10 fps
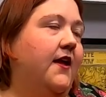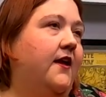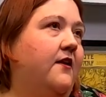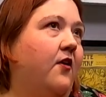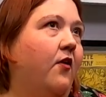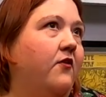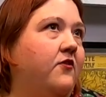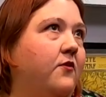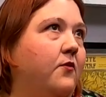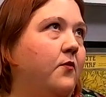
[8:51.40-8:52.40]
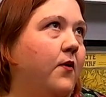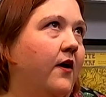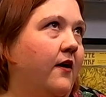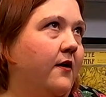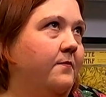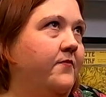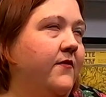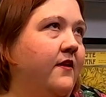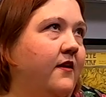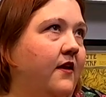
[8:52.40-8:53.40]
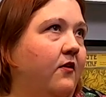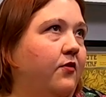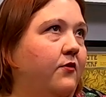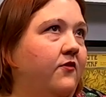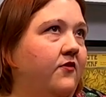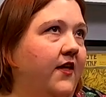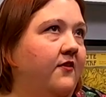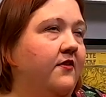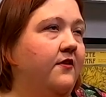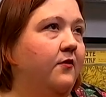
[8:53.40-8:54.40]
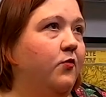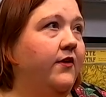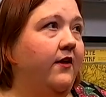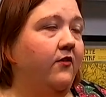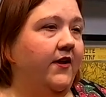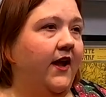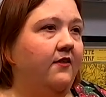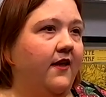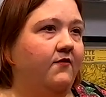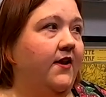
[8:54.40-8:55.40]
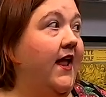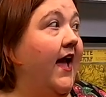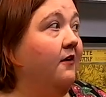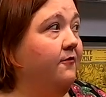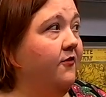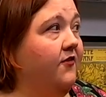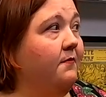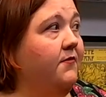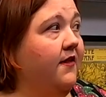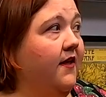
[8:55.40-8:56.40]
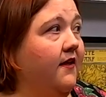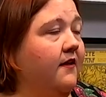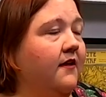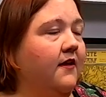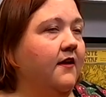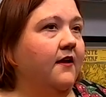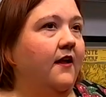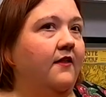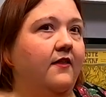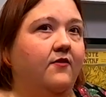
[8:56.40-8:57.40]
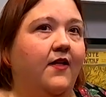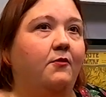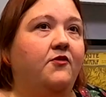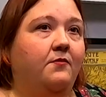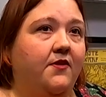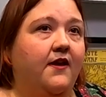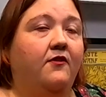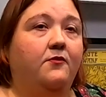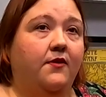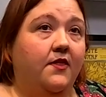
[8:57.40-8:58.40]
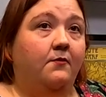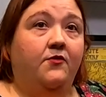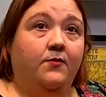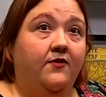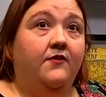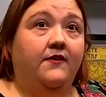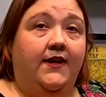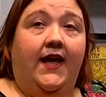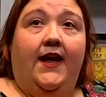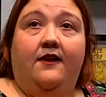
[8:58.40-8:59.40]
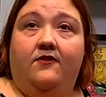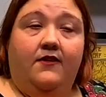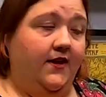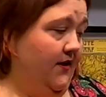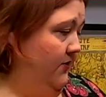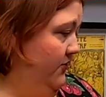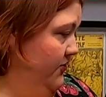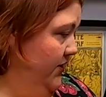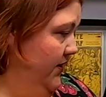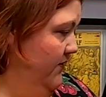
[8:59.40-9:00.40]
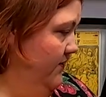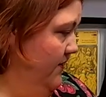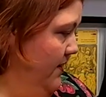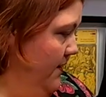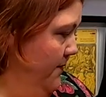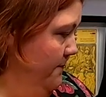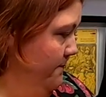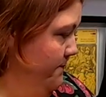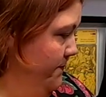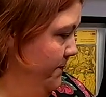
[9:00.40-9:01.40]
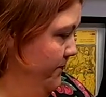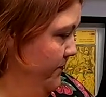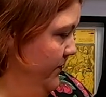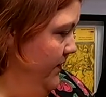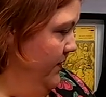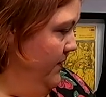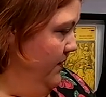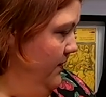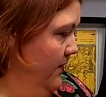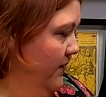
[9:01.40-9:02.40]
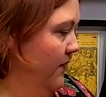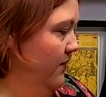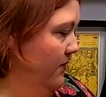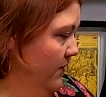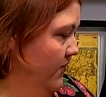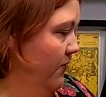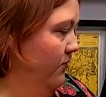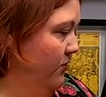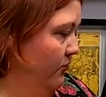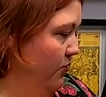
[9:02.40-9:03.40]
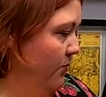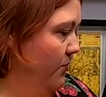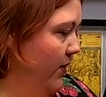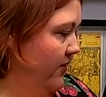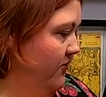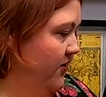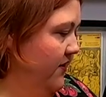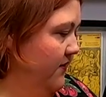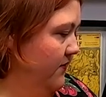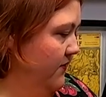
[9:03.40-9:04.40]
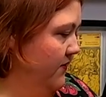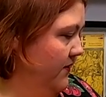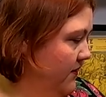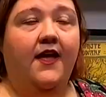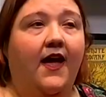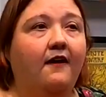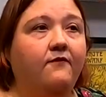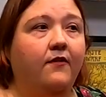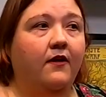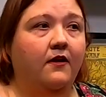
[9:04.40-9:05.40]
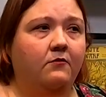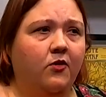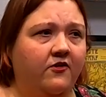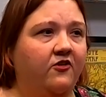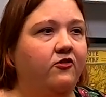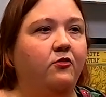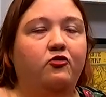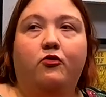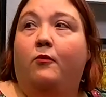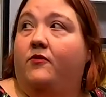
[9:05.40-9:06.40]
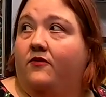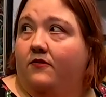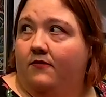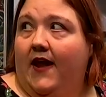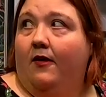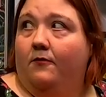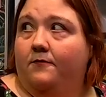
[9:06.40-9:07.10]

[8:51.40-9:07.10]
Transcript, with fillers: And it also um, includes things that they're really good at. They have a knack for something, and so that was something else that was recently added to the character sheets. Um, They, they still do the trope questions. They have additional tropes now.